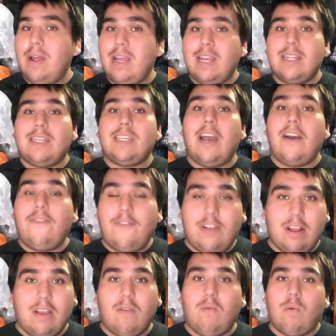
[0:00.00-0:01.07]
but it
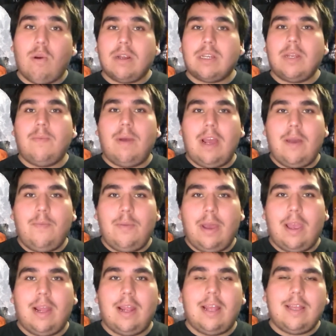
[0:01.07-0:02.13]
definitely worked in my
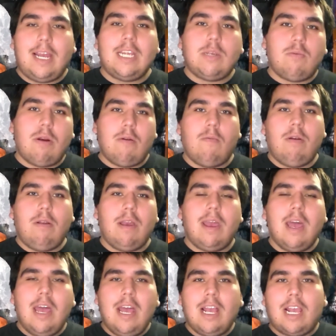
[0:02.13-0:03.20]
opinion, and that's why I
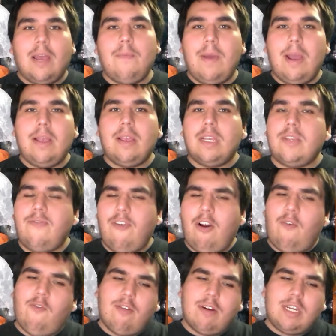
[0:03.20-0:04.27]
really commend this
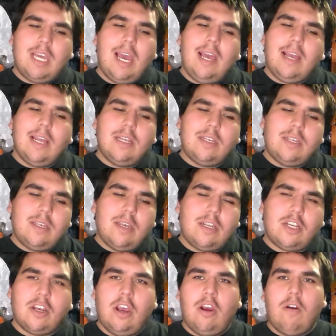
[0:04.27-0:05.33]
film for taking
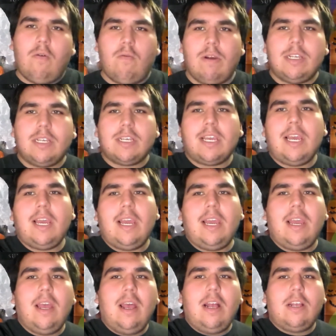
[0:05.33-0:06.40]
such
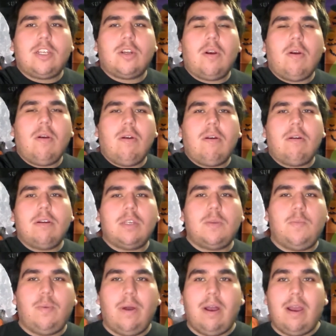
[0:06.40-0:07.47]
risky
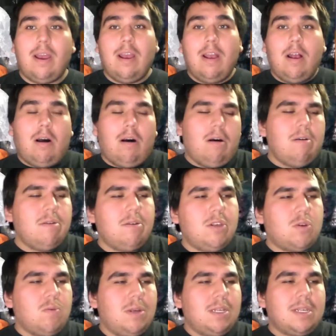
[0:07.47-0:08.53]
turns. But all
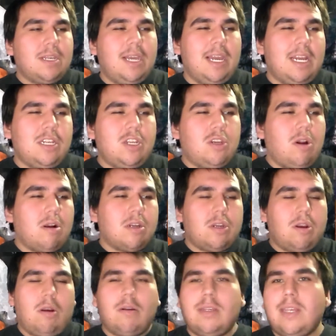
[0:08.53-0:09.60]
those risky and dark
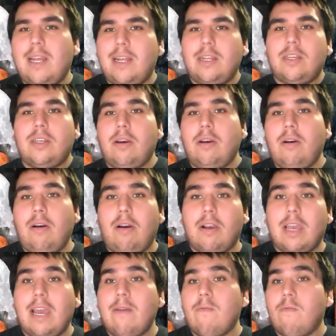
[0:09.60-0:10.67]
turns that it
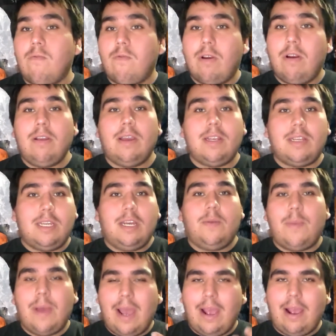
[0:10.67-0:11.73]
took, it really
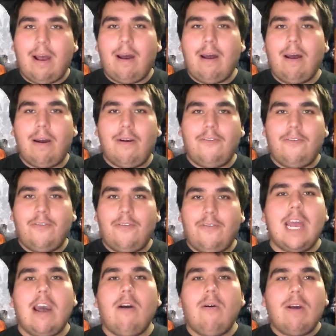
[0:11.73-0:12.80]
did pay off.
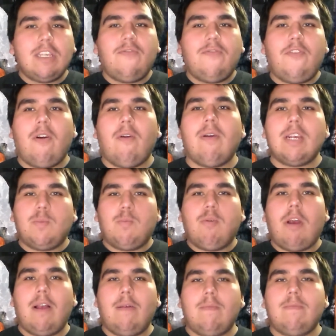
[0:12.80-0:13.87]
Now, as far as
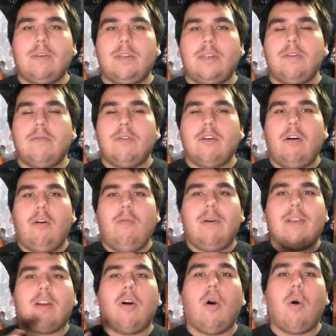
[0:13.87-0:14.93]
problems do go
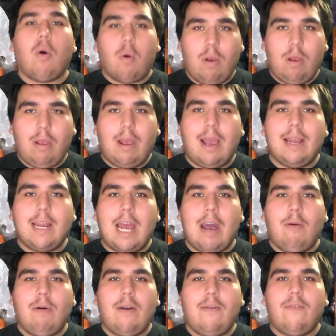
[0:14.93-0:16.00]
with Coraline,
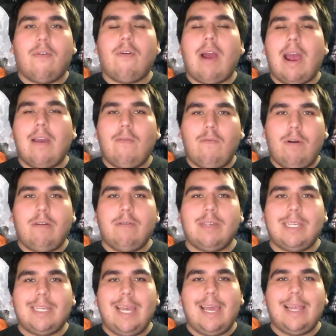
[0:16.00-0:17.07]
however, I will
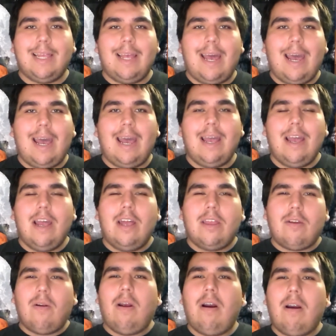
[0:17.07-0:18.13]
say that
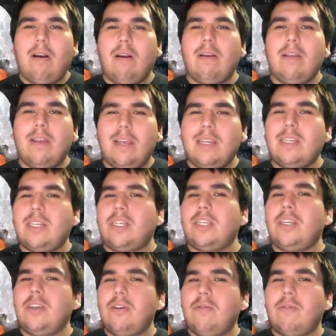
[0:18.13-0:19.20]
there are these
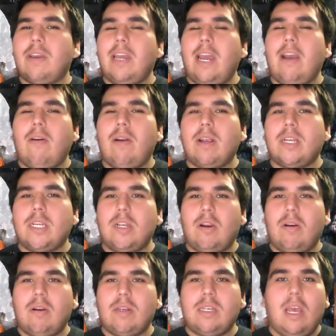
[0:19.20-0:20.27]
two
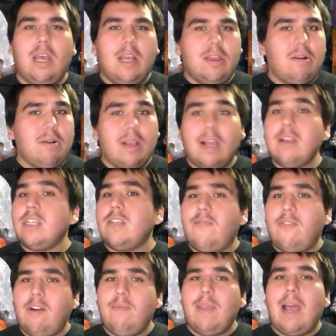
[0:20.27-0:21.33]
characters. They're not in this
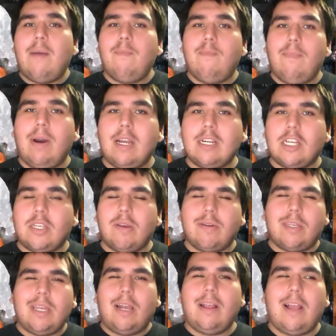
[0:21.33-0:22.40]
film that much, so
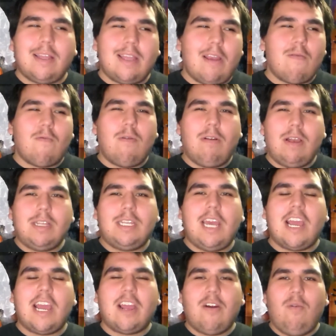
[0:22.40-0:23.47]
it's not like they really
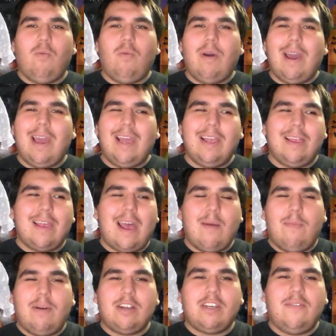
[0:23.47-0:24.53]
take away
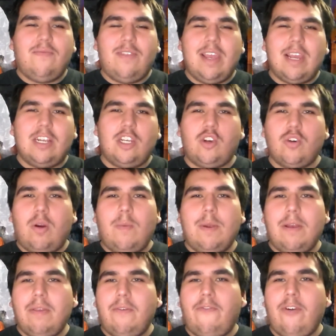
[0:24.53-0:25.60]
that much of the enjoyment
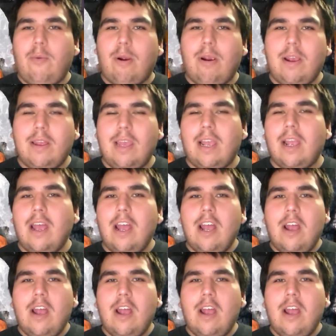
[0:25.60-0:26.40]
of the film or anything,